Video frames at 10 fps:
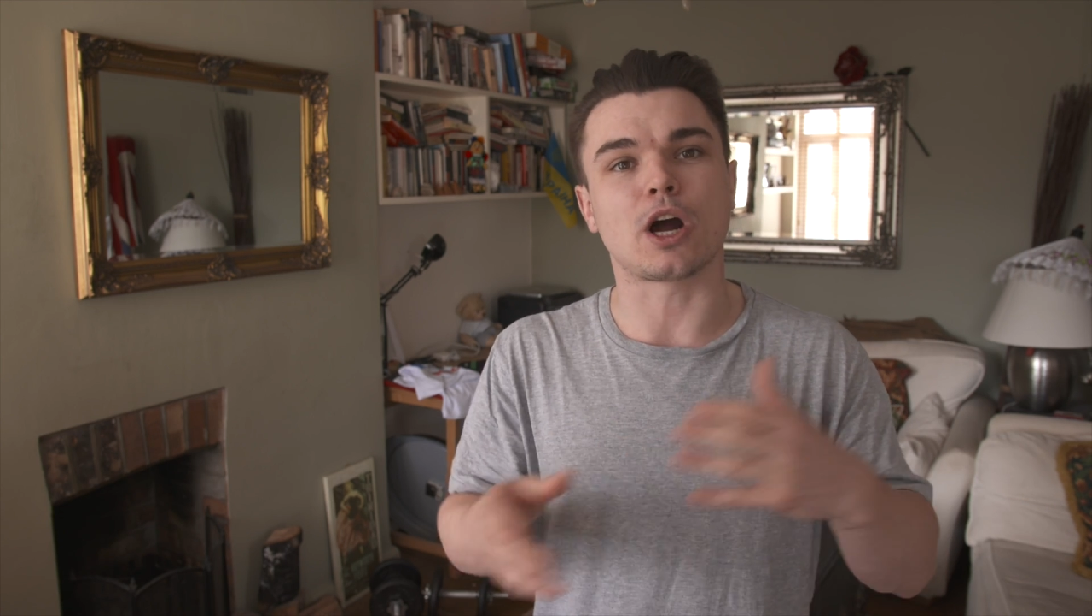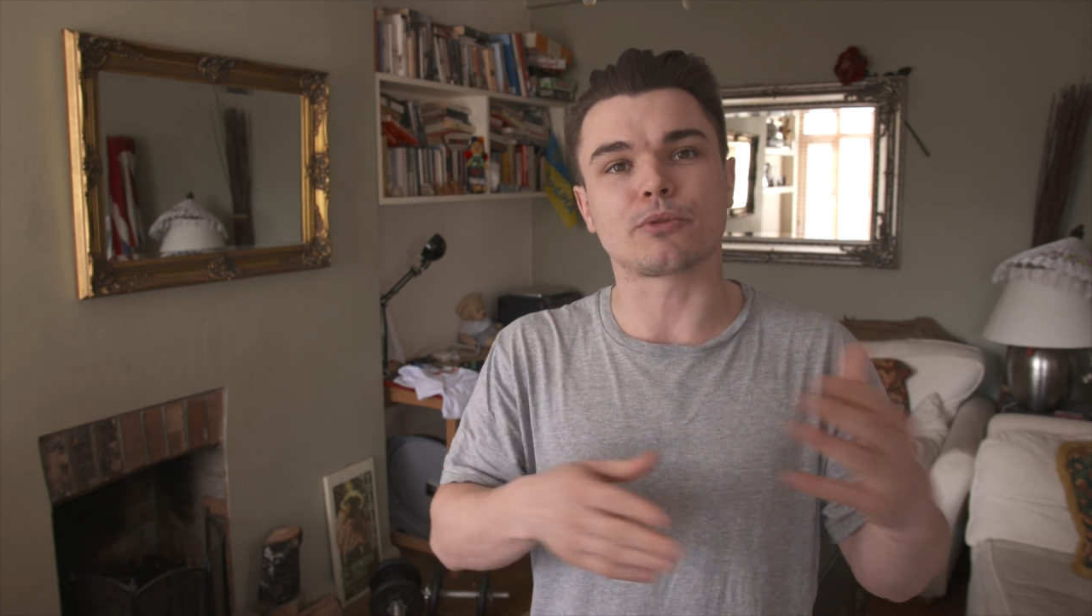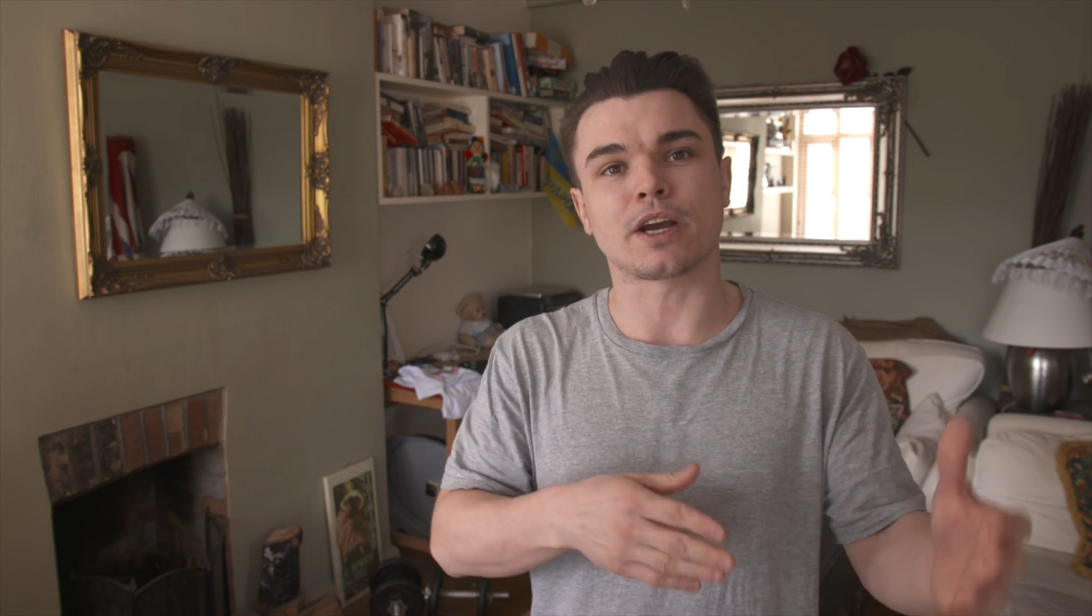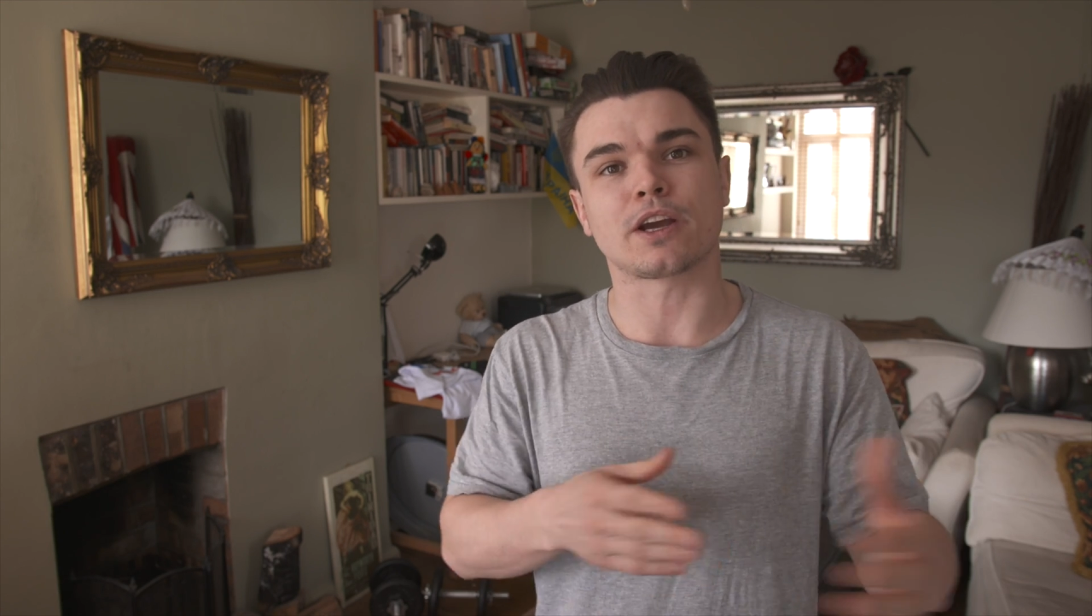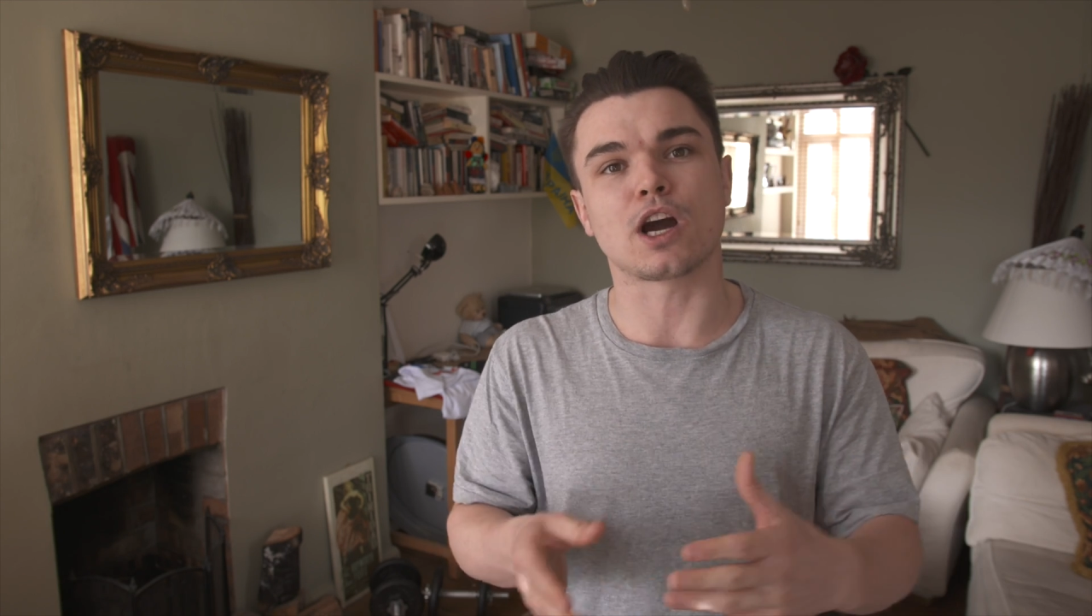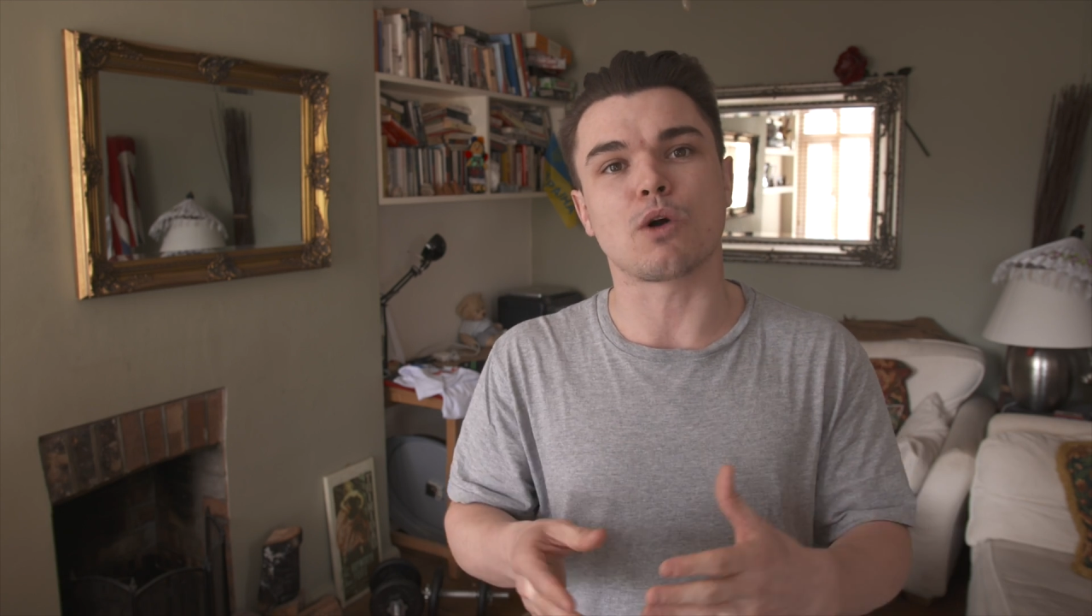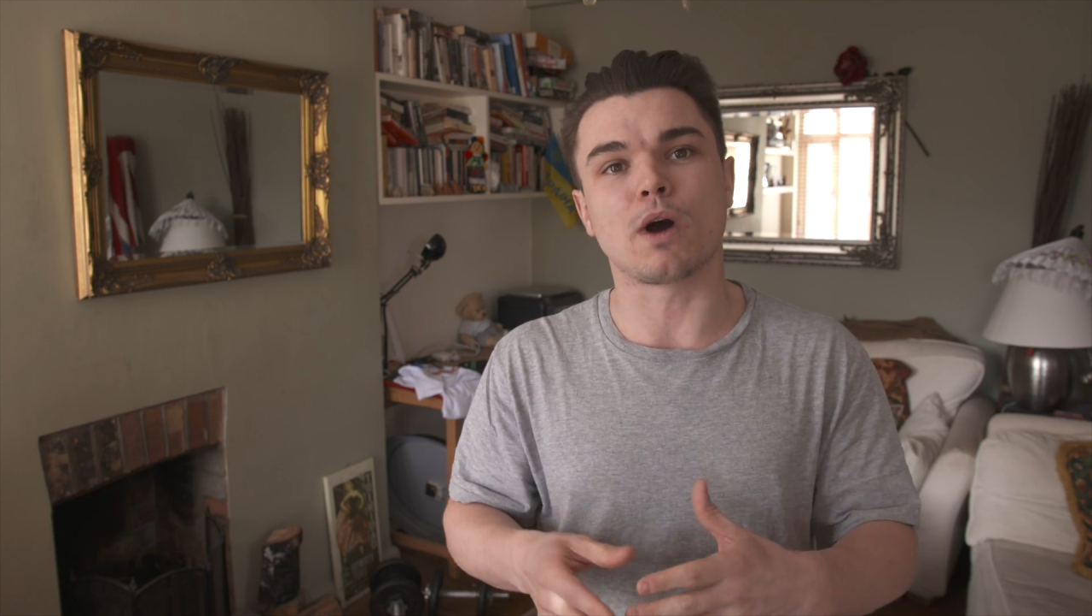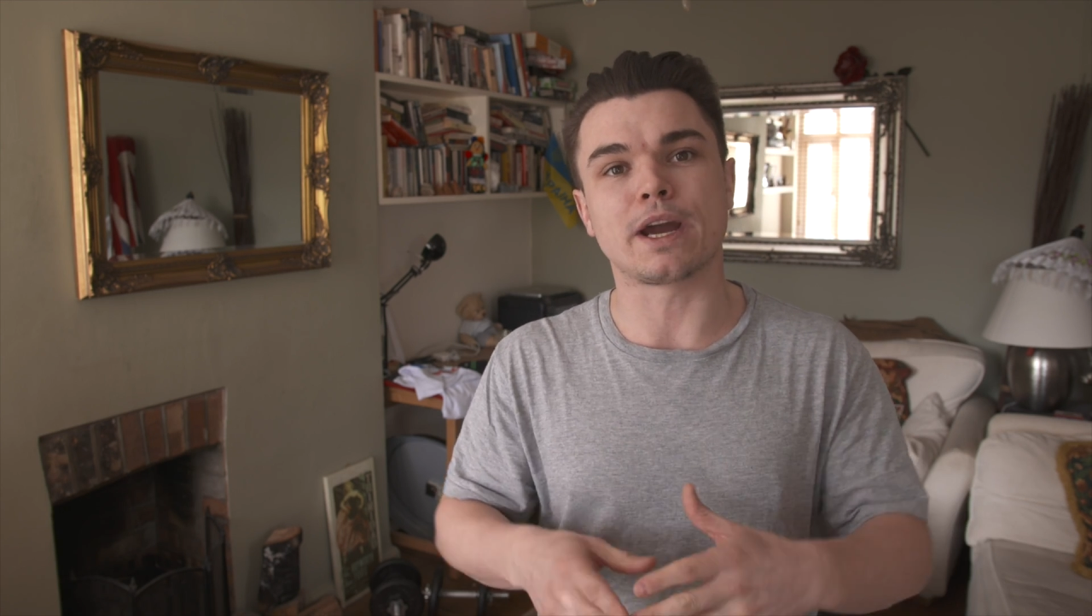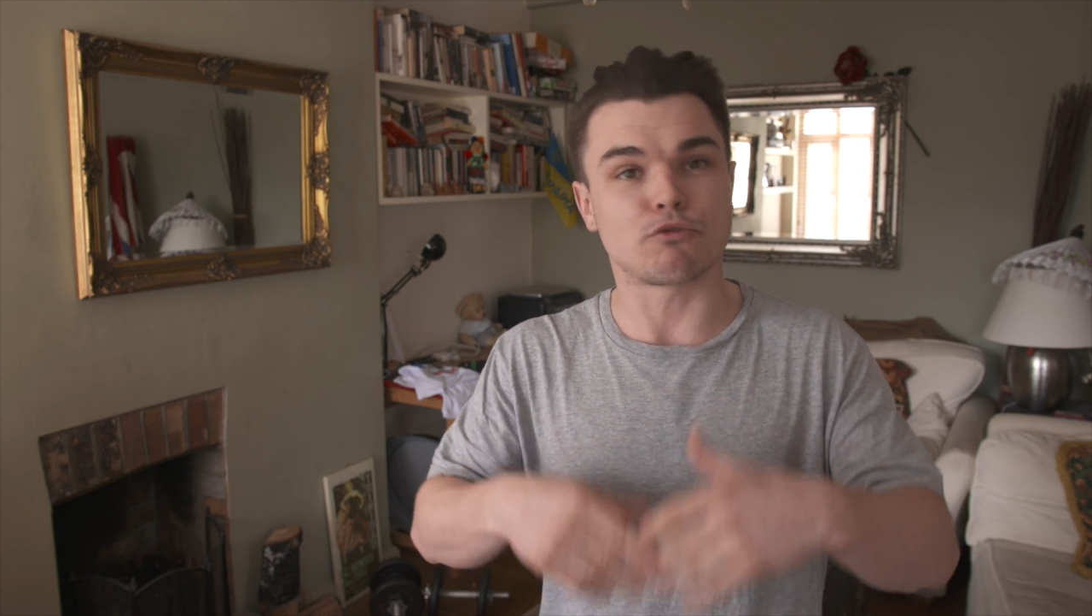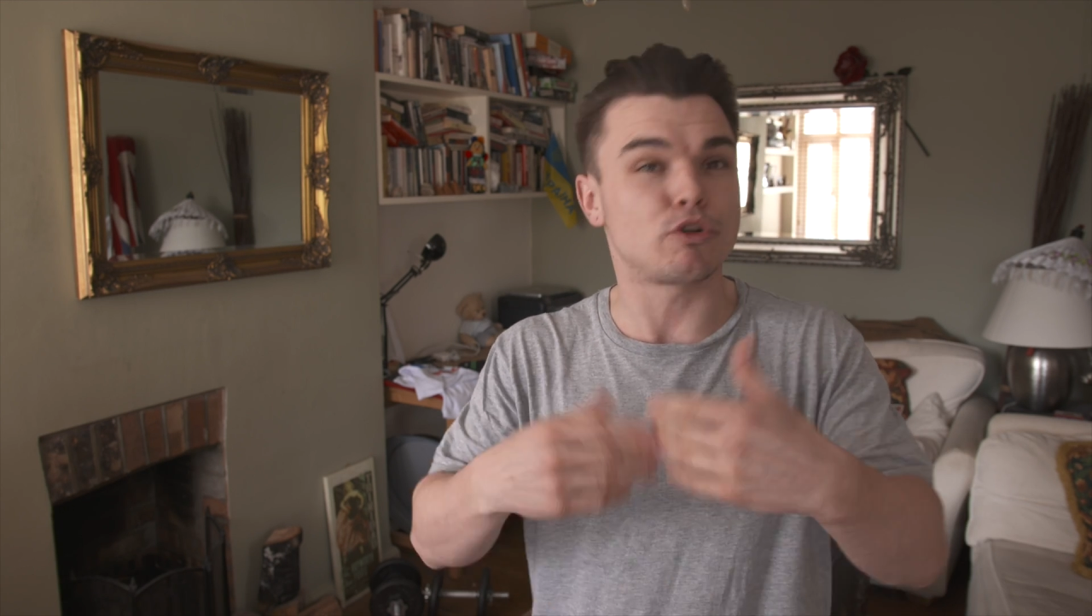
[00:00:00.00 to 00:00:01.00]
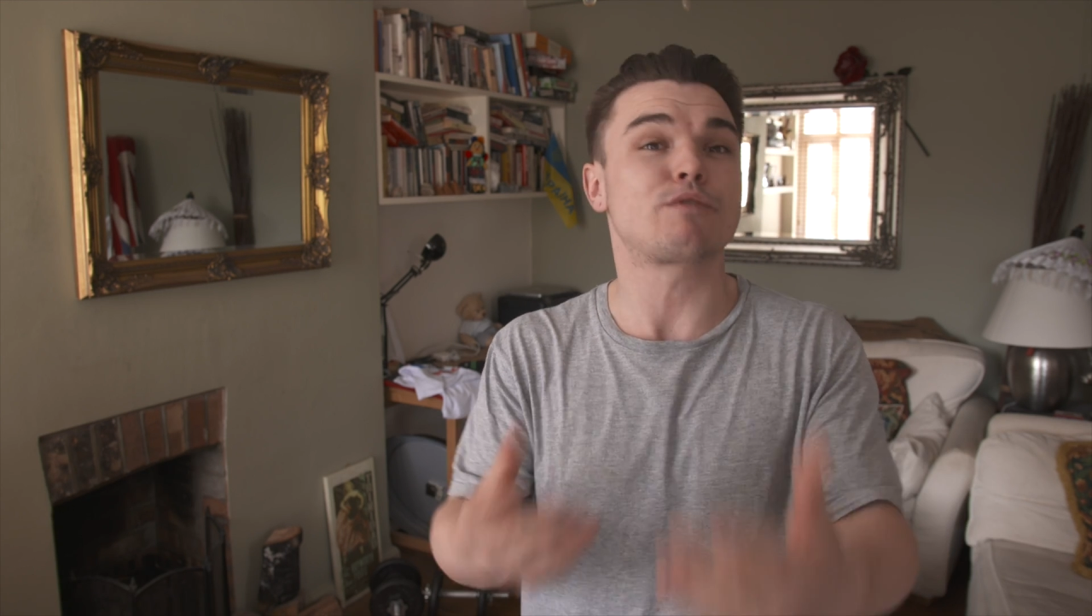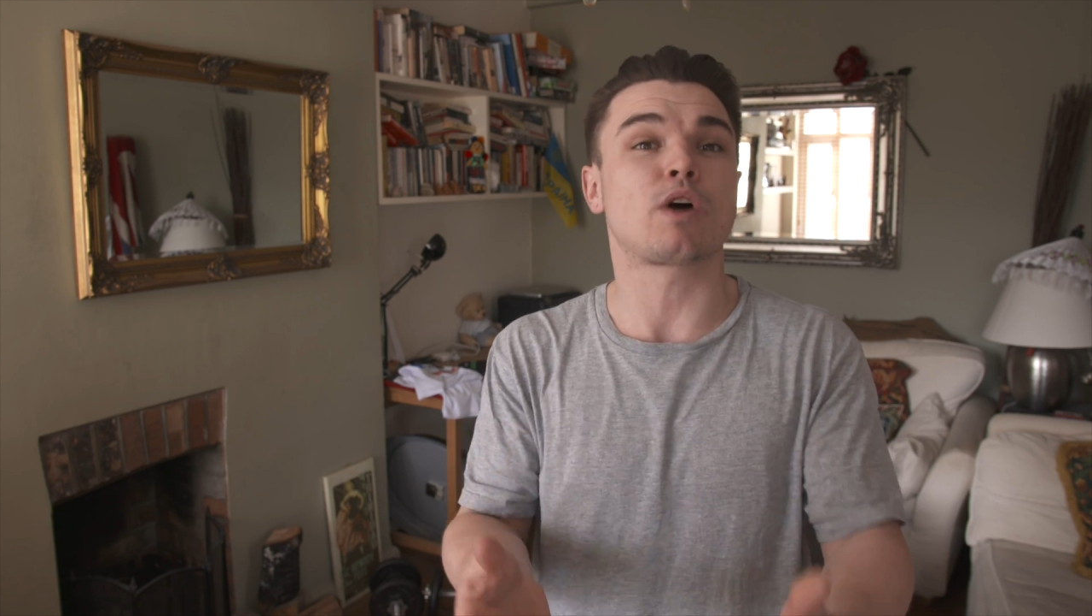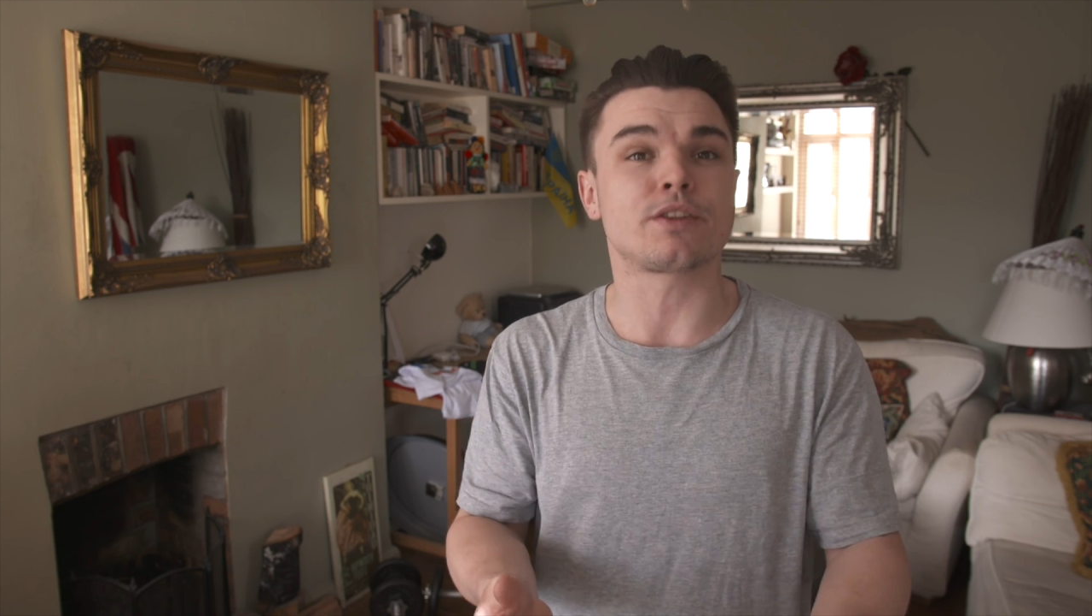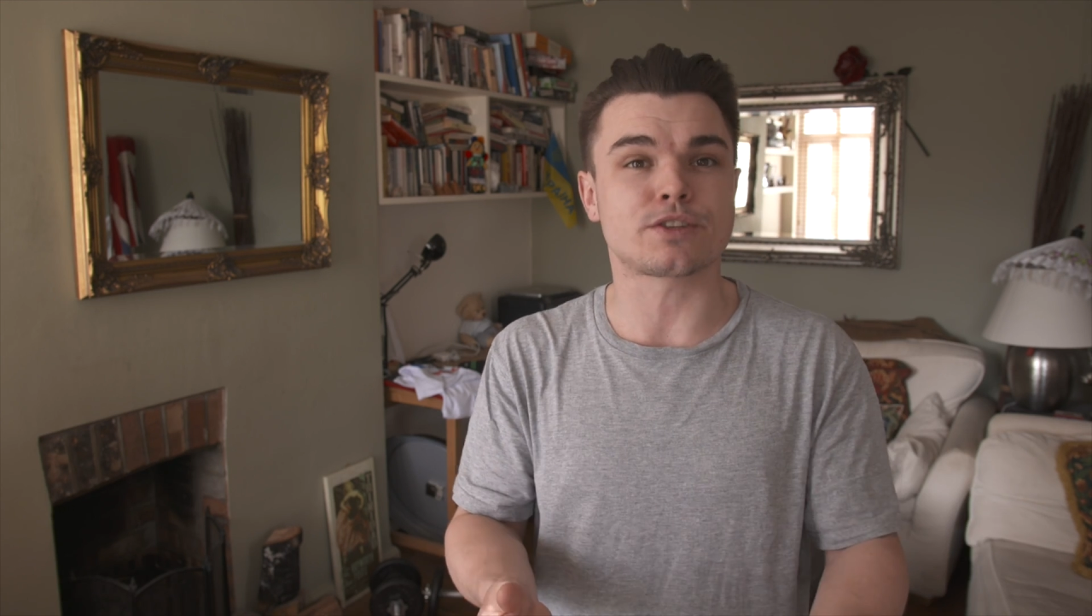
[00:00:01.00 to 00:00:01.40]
I would then go away and rewrite